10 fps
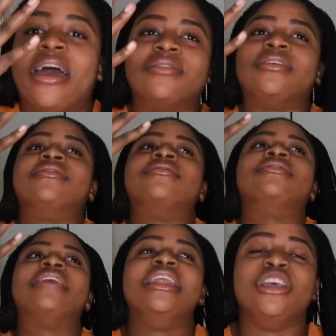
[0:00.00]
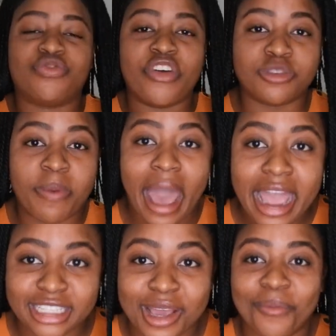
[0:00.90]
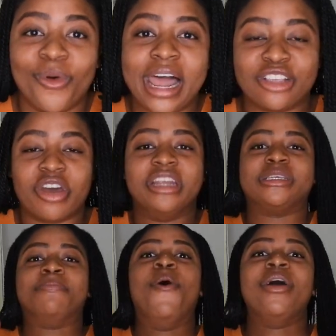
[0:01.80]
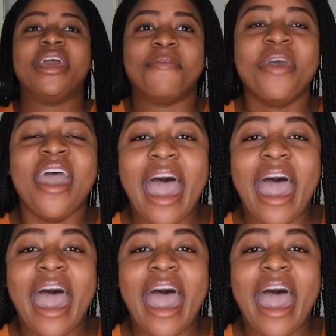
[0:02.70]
like did this, and his friends behind him were like trying to support him.